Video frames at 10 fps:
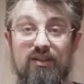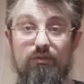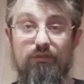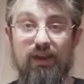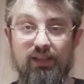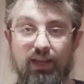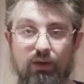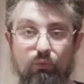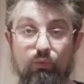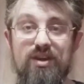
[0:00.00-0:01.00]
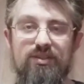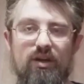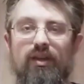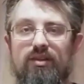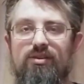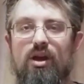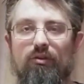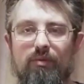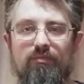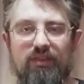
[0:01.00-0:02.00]
feeling restarting
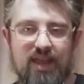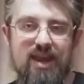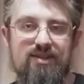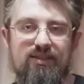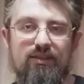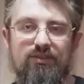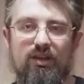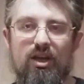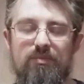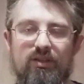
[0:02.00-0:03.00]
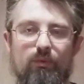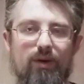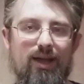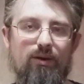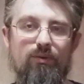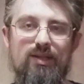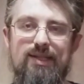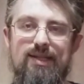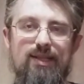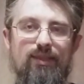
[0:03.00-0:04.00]
Skyrim for the 80th time. You're like, wow,
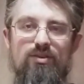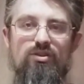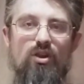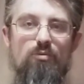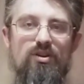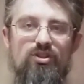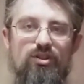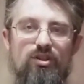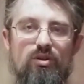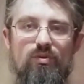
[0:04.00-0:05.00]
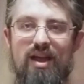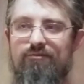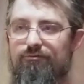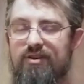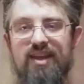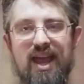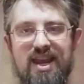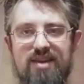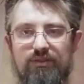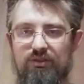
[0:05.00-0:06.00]
there's so much to do. Every
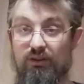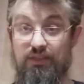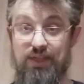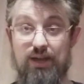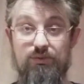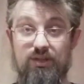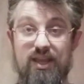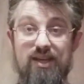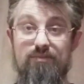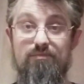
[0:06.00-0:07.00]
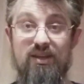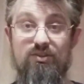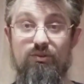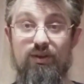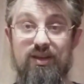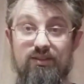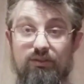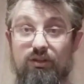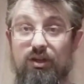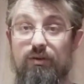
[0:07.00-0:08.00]
cave has got 1,000 hidden mysteries. I
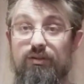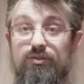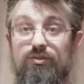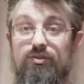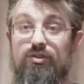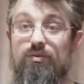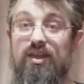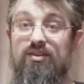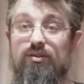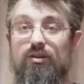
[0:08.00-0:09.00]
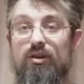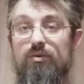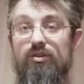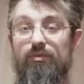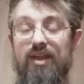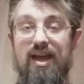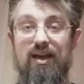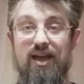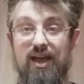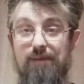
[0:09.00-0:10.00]
could go and do this, I could go and do that.
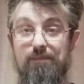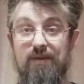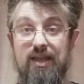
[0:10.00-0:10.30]
I